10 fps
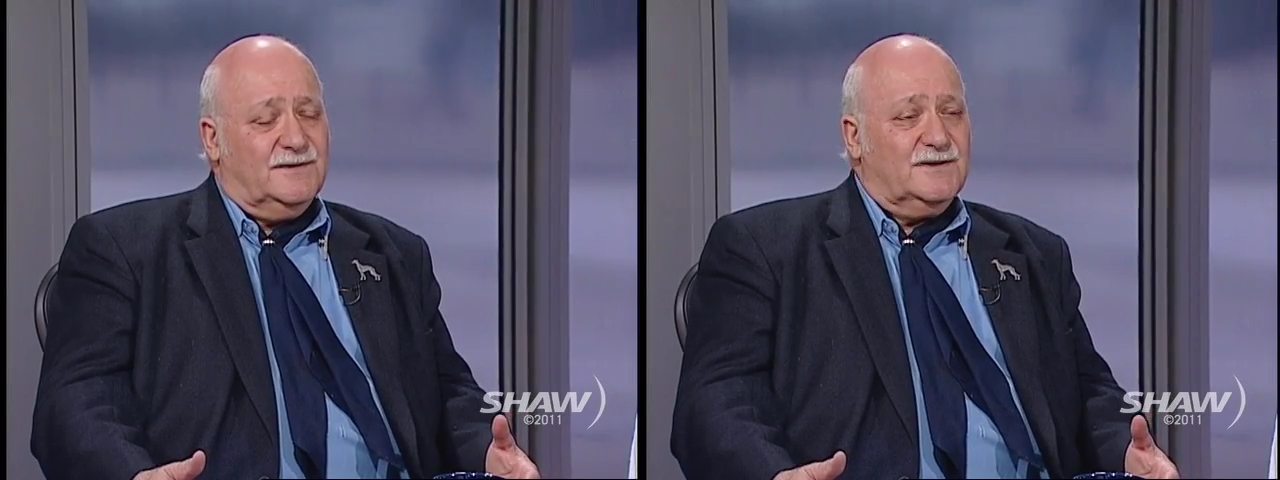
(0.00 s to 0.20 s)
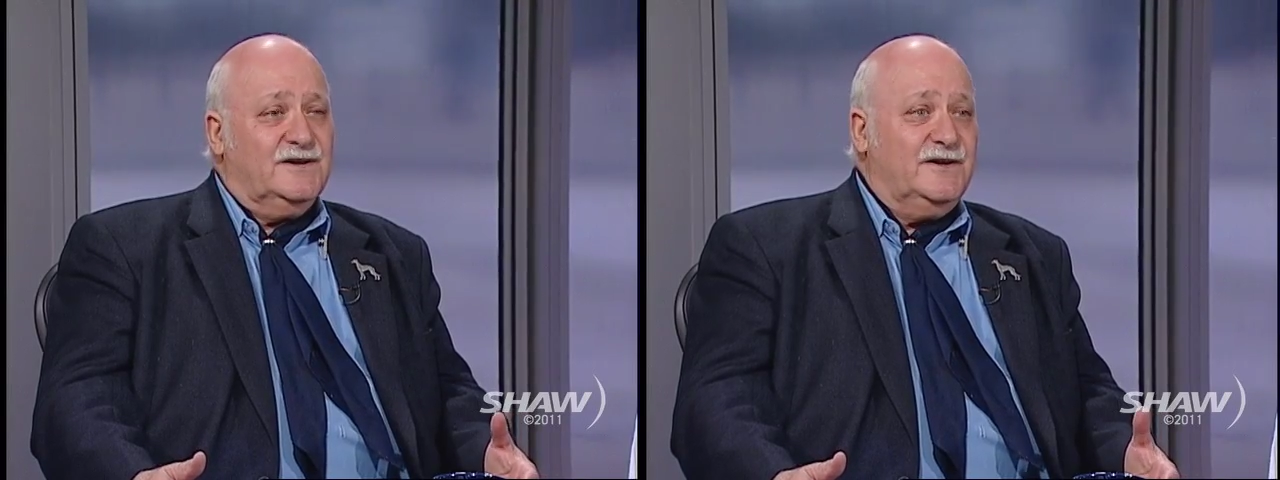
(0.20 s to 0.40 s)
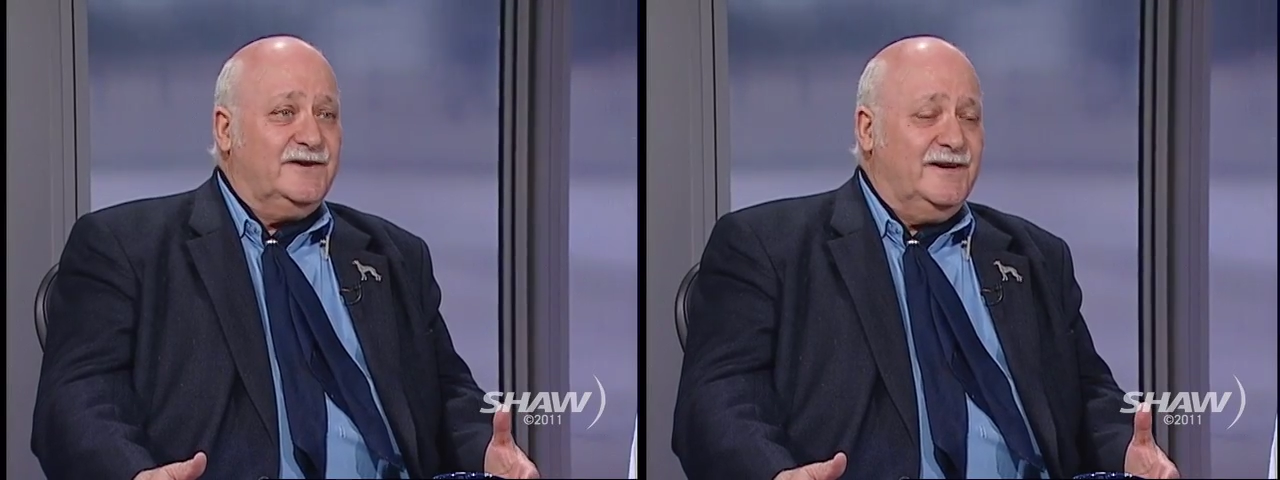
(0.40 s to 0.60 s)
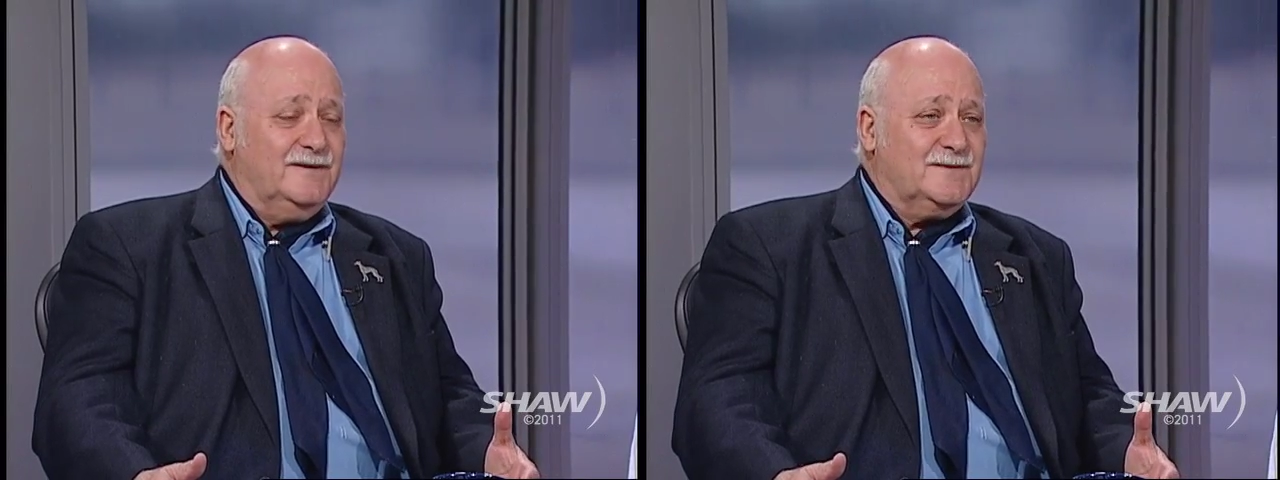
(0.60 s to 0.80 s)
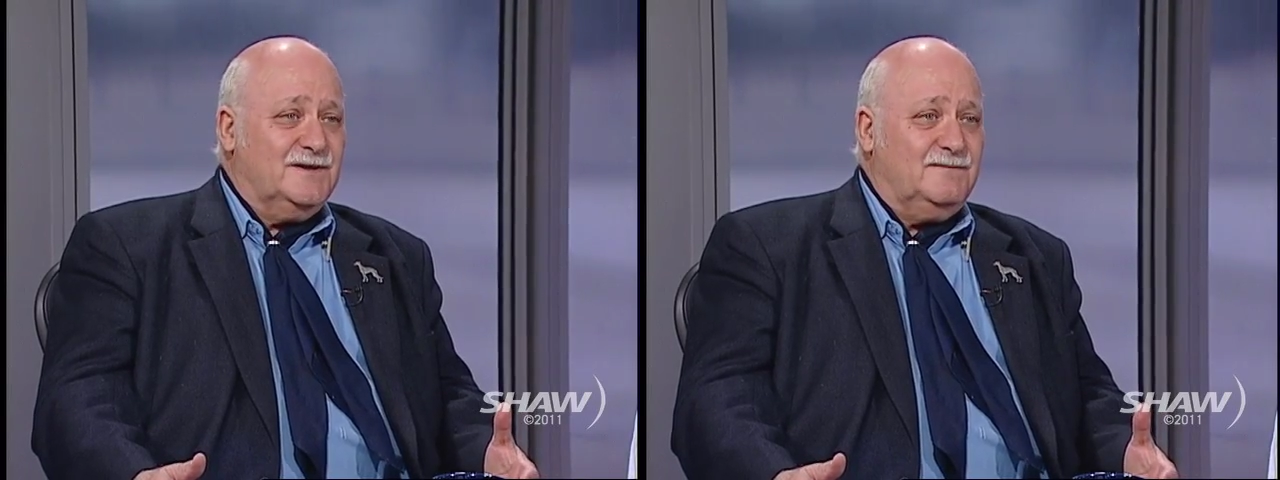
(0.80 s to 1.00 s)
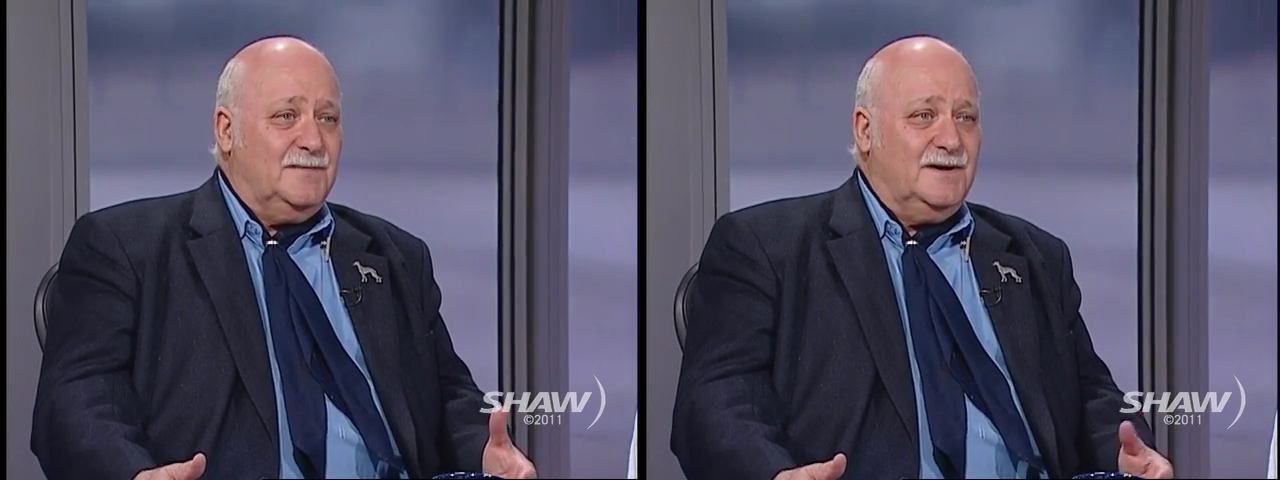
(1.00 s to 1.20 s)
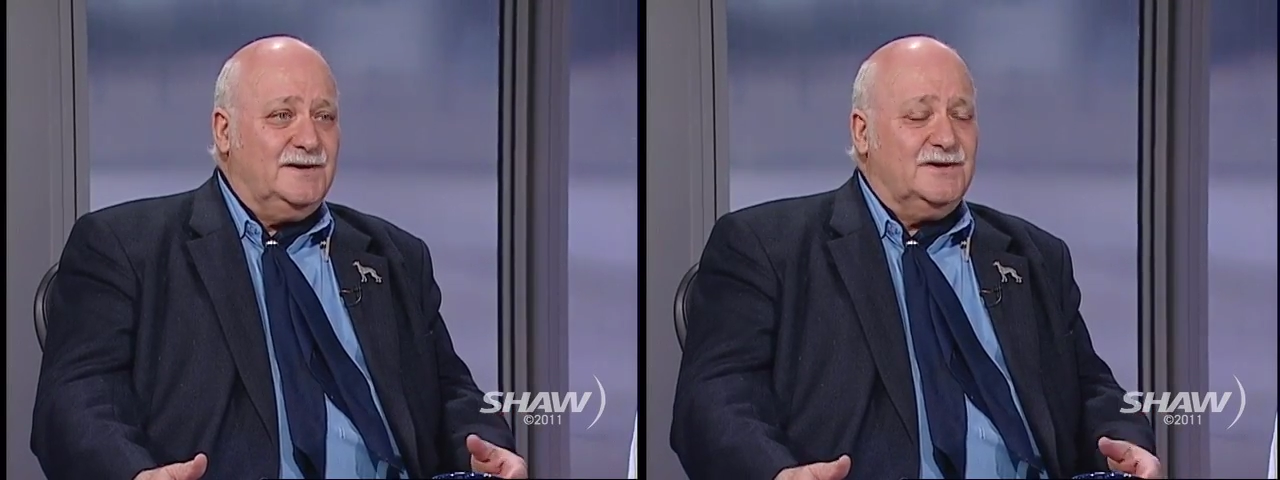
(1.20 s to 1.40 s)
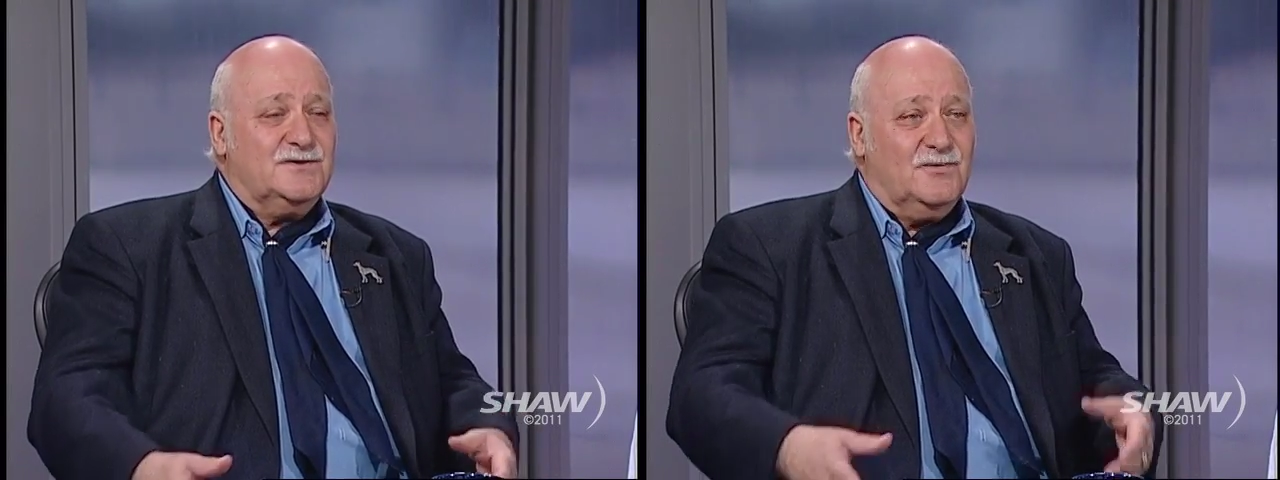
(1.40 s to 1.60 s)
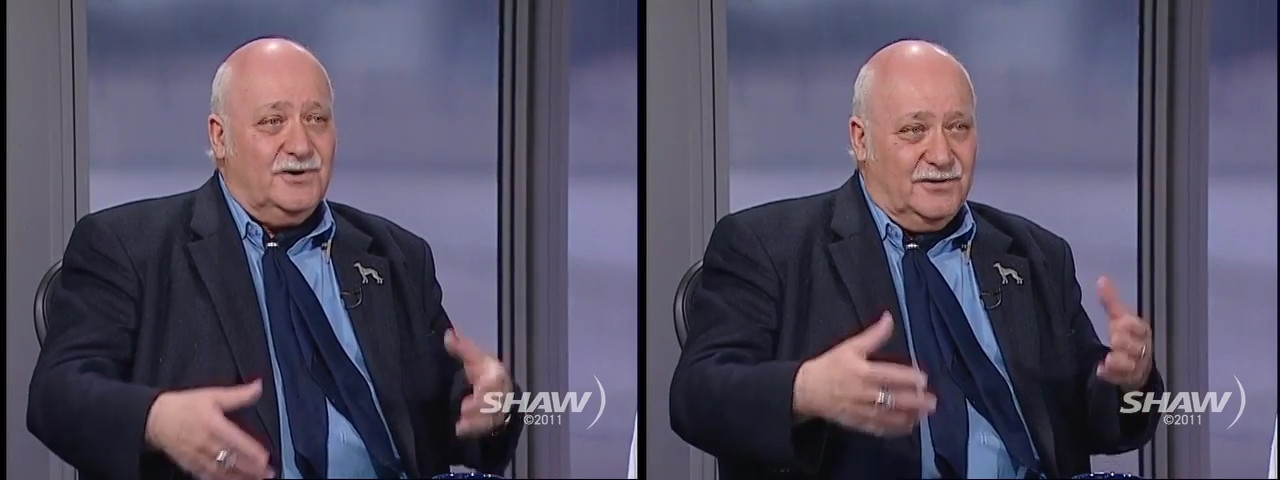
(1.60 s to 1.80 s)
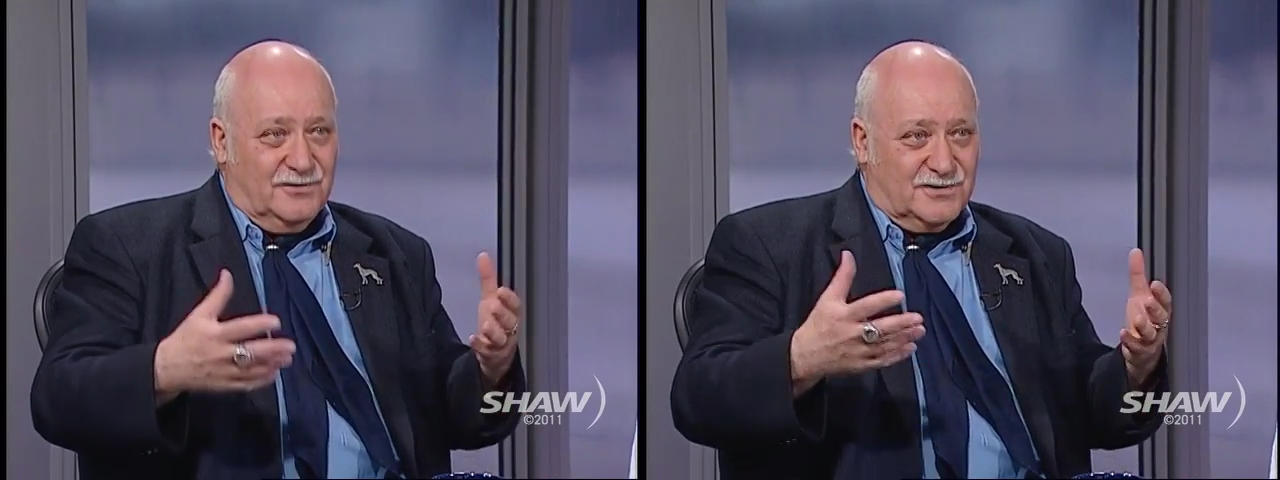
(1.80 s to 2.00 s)
He's going to entertain himself by
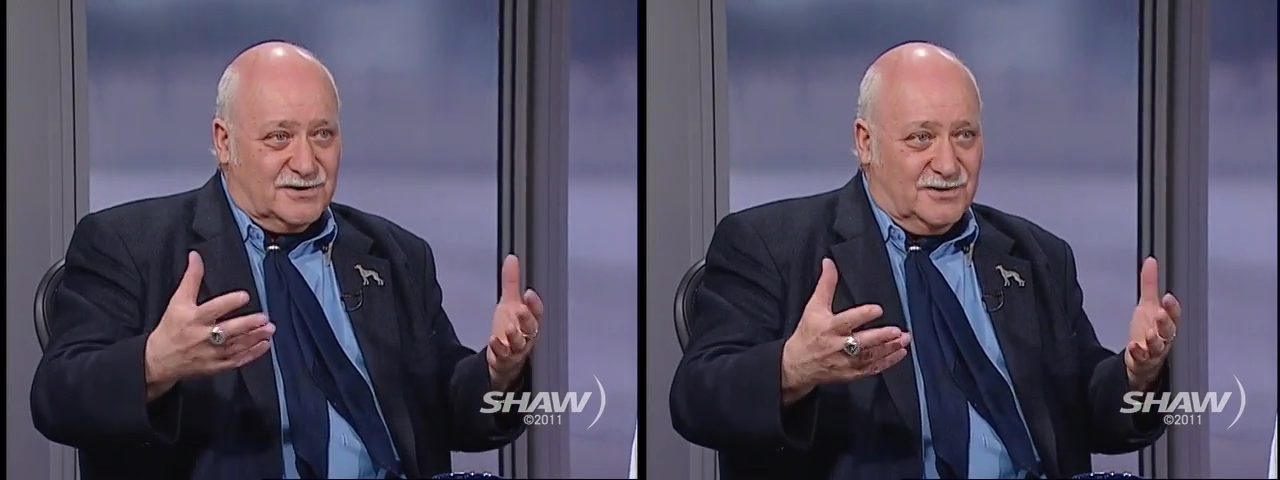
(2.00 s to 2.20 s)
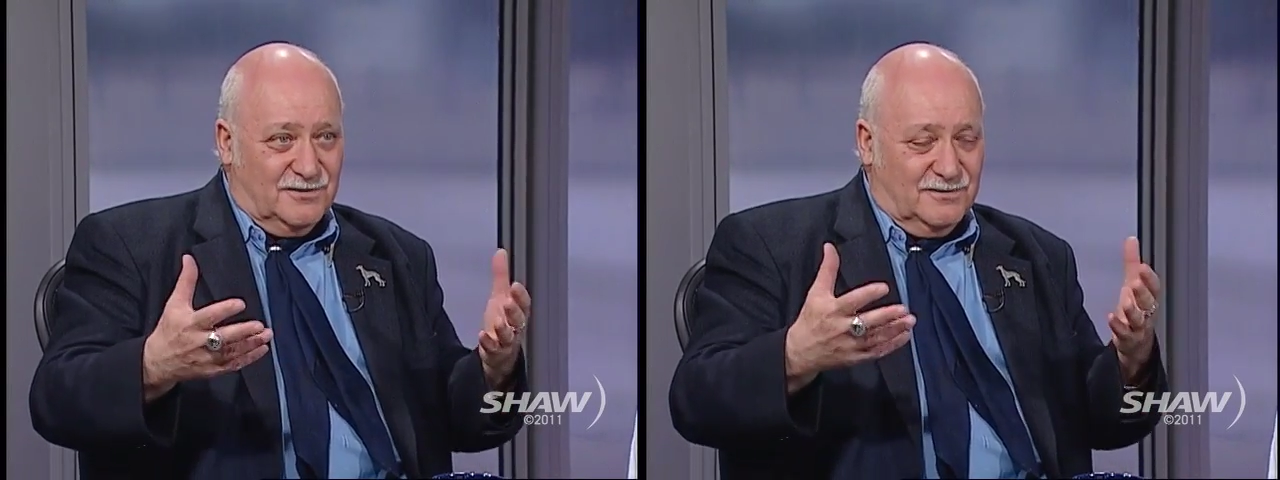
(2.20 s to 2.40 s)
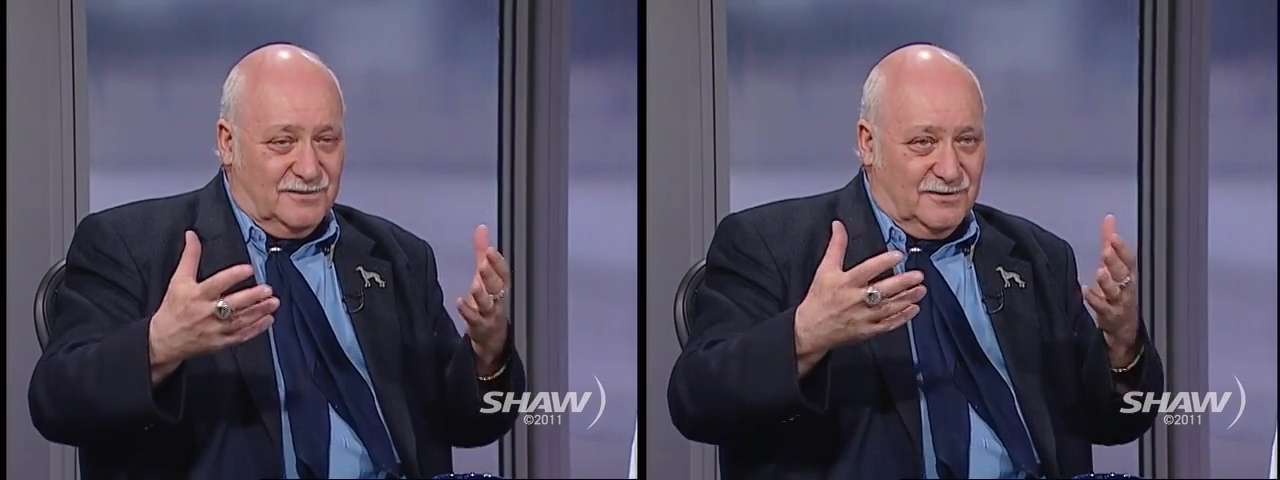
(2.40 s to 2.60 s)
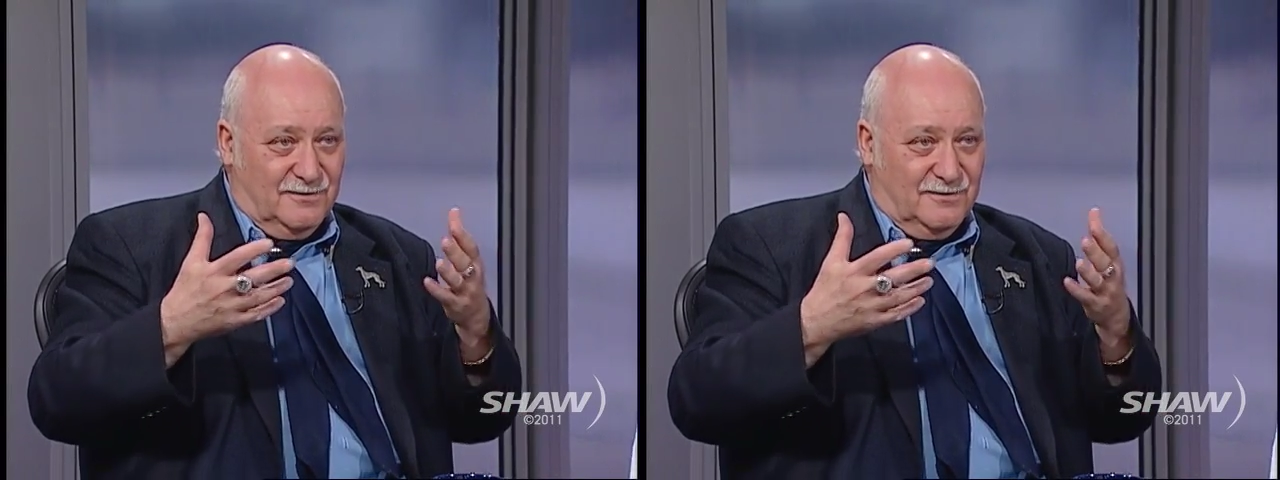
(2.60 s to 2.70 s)
destroying your your, mm-hmm.